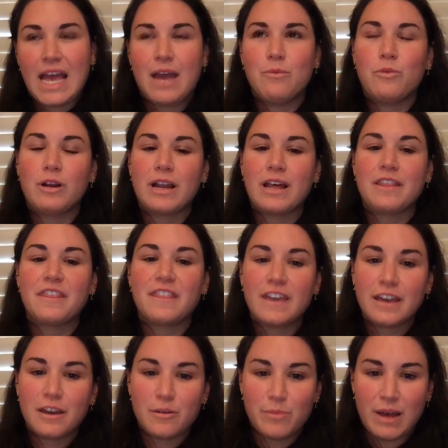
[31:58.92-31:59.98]
And when I
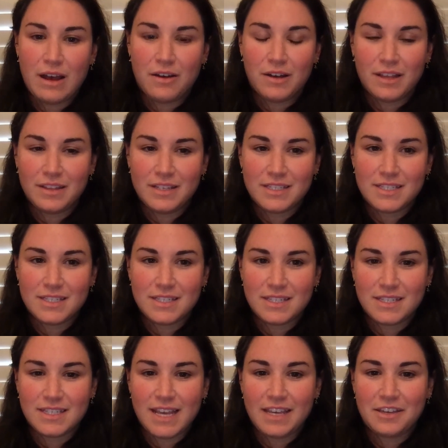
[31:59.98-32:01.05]
think about, and this is the